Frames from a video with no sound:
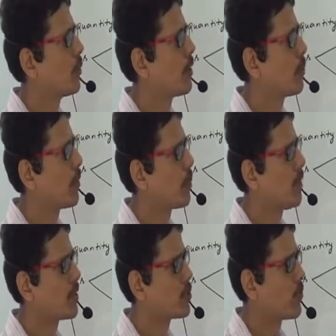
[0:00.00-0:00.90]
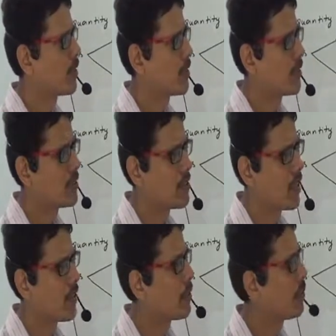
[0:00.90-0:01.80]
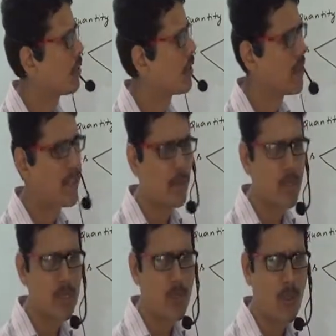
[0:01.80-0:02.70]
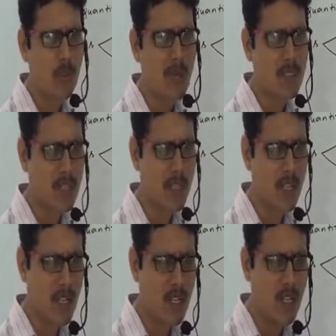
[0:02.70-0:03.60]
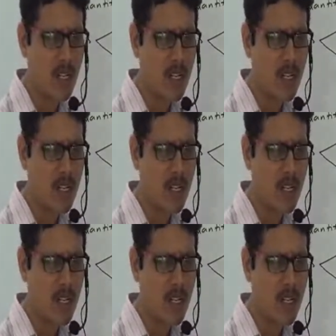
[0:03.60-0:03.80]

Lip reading: Newton per meter square. Its other name is called Pascal.